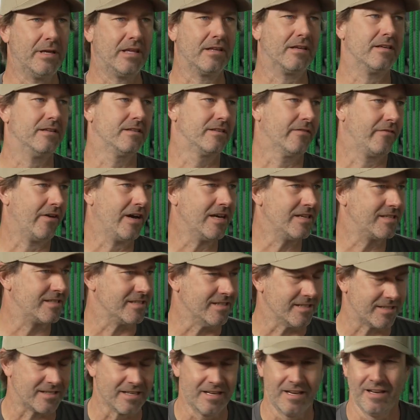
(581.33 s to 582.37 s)
billion
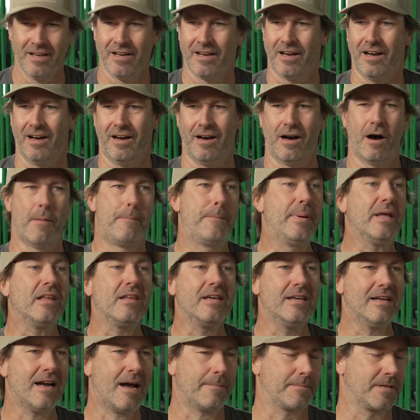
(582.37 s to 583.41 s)
devices, uh, a
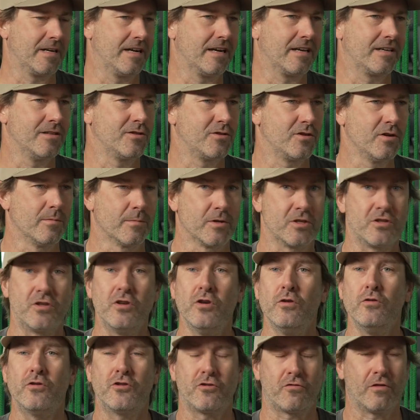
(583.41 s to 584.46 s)
billion opted-in consumers,
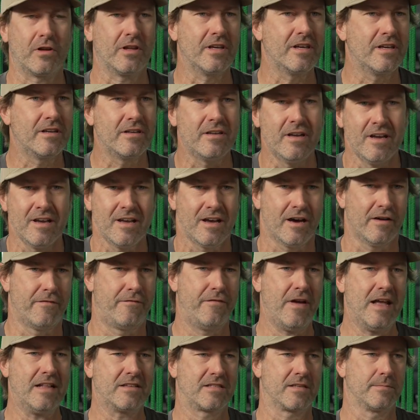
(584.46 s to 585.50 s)
two trillion
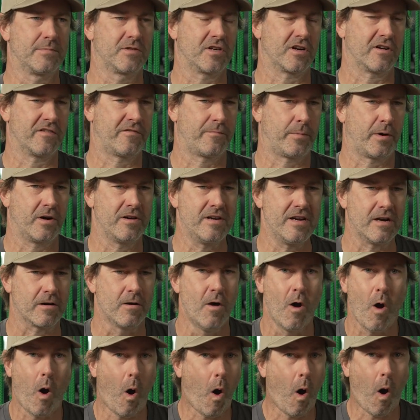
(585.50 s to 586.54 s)
events observed per year,
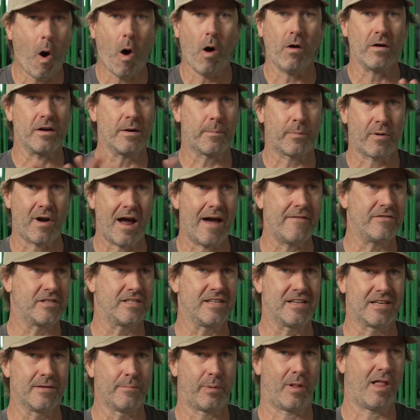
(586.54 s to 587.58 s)
all in a
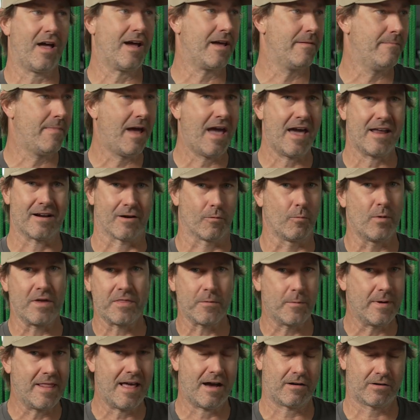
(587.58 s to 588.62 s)
privacy-compliant manner, with
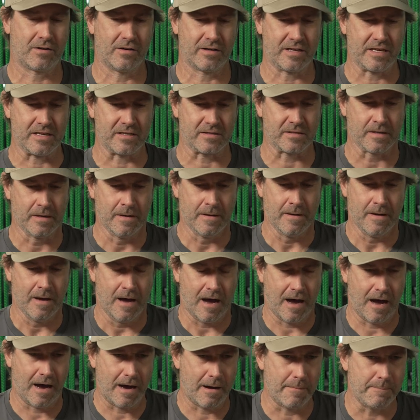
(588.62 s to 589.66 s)
or without cookies.
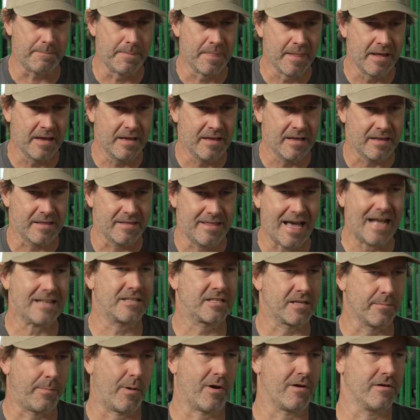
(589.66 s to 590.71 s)
Um,
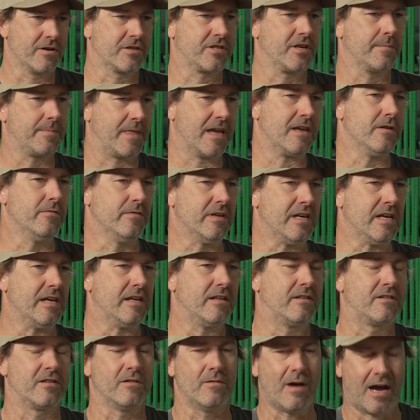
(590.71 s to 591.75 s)
that's the partnership that you
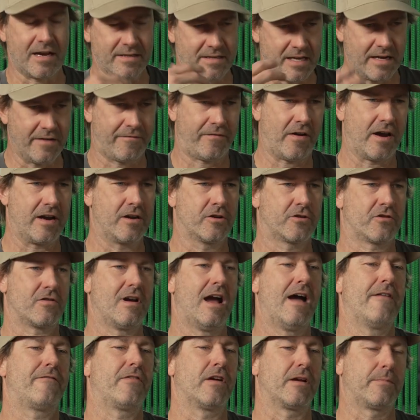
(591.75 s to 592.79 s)
need to identify your
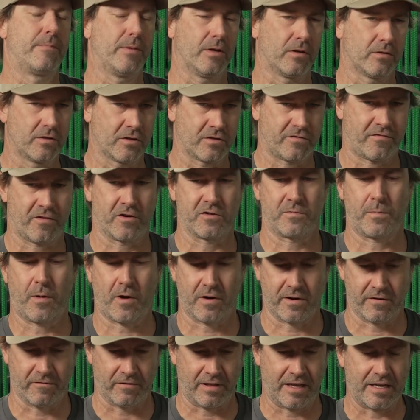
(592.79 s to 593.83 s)
traffic, build those
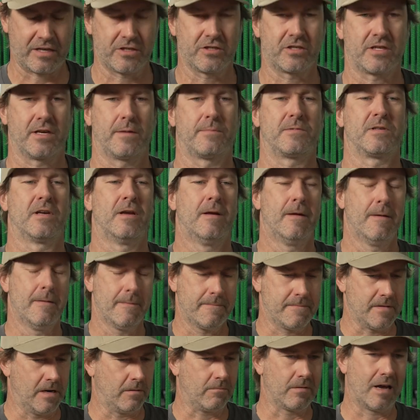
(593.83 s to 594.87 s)
first-party relationships,
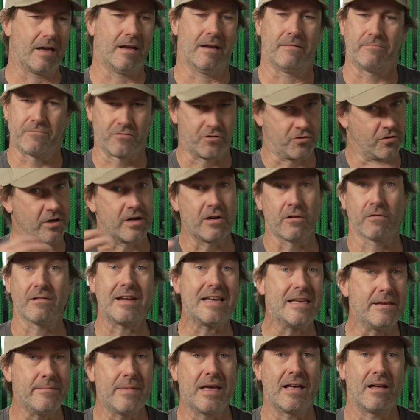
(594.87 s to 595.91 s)
you know, and trigger
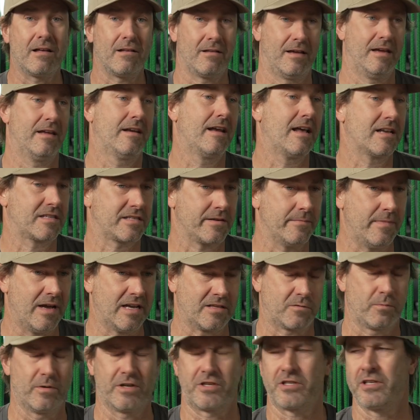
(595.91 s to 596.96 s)
email and
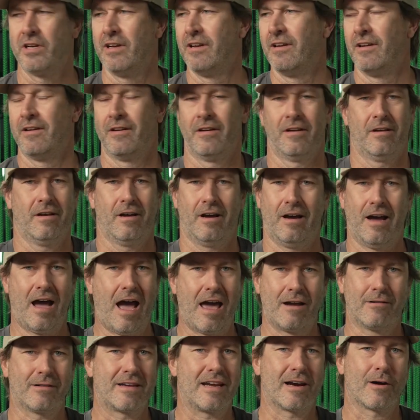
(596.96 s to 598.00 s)
SMS. Which
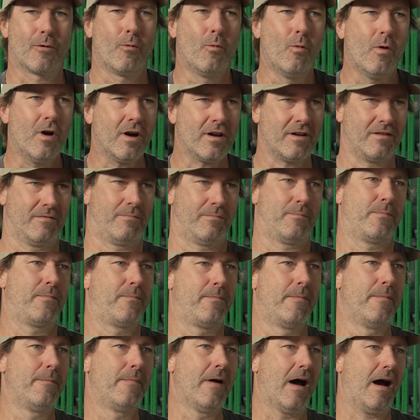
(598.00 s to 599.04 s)
I don't care what
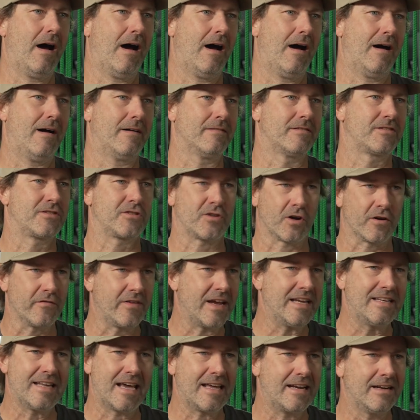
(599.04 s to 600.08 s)
uh,
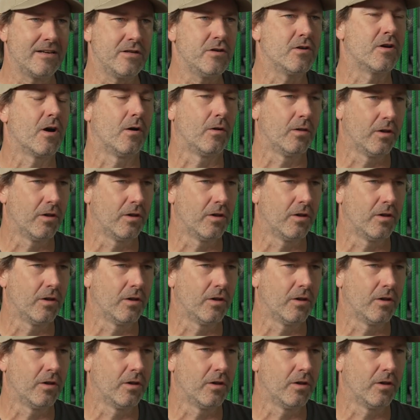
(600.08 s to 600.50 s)
survey data you go